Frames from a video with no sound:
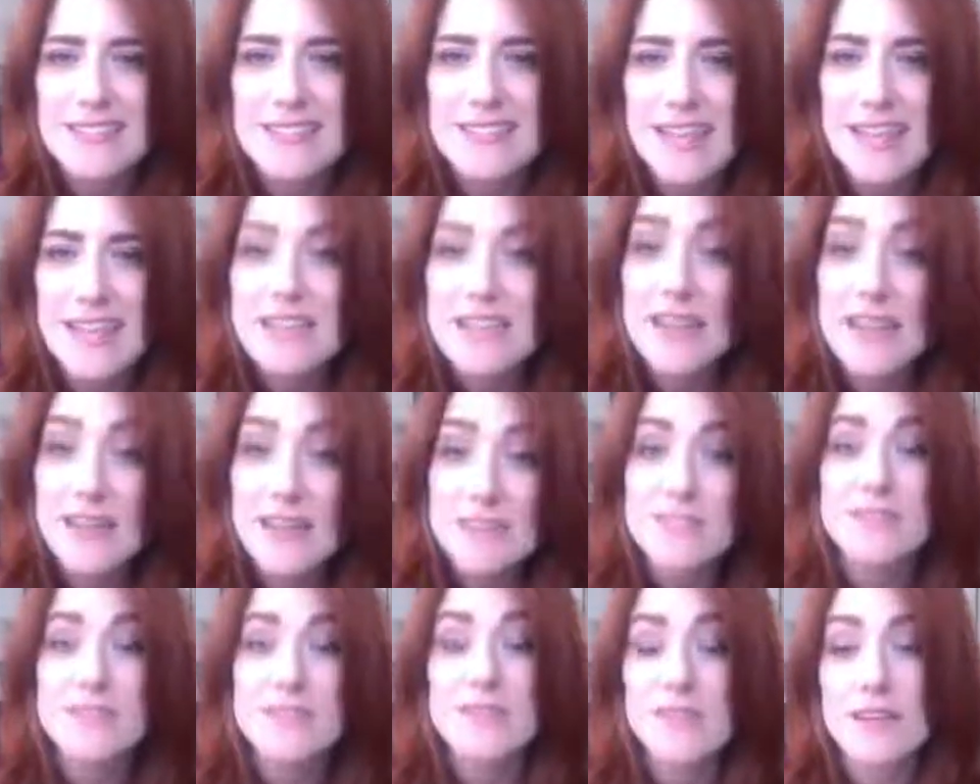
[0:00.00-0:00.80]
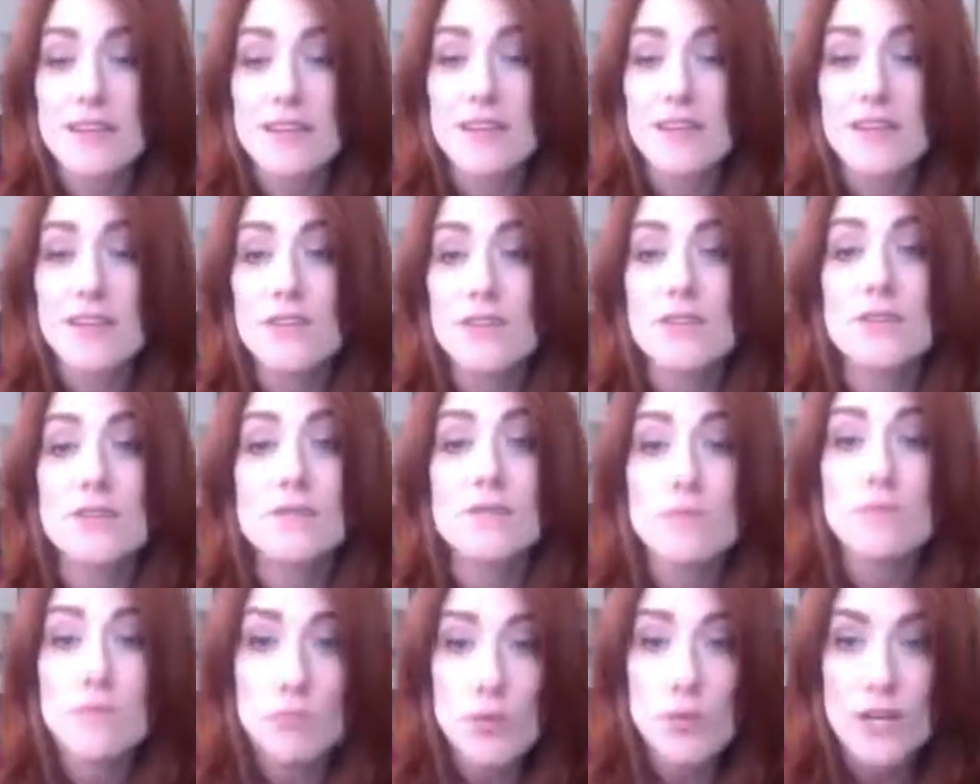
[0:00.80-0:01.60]
And yes,
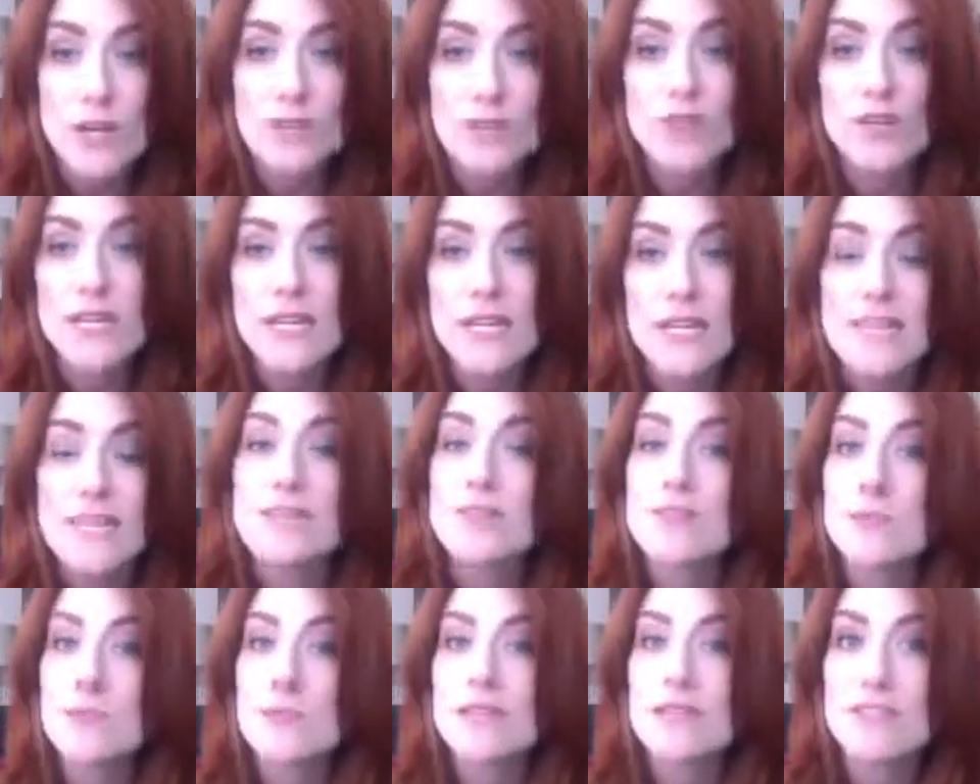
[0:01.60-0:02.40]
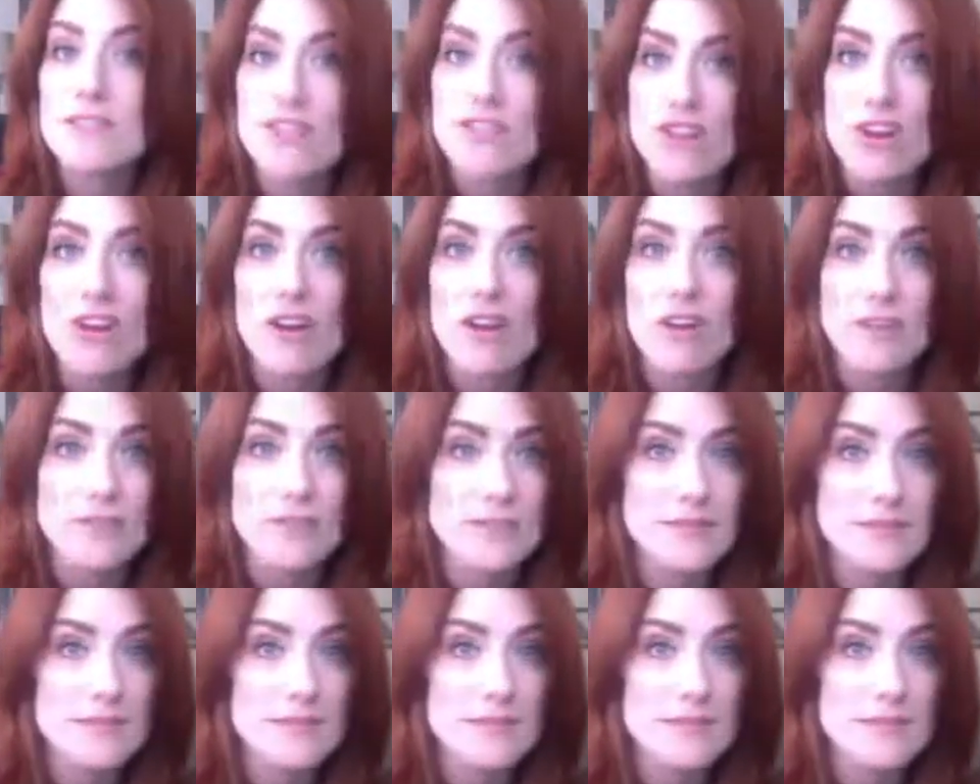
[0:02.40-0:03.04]
Vivan, bravery is being strong.